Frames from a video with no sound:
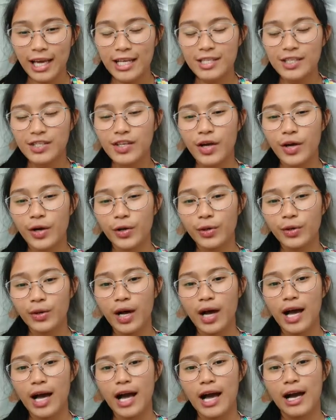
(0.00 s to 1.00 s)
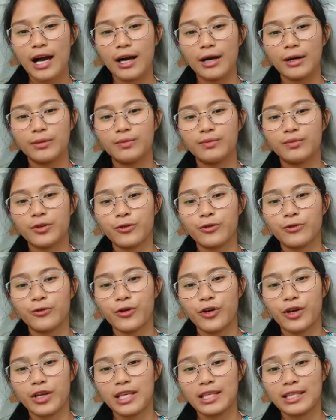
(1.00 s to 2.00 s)
So
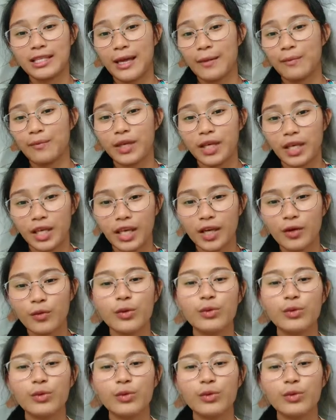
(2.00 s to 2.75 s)
for the time being,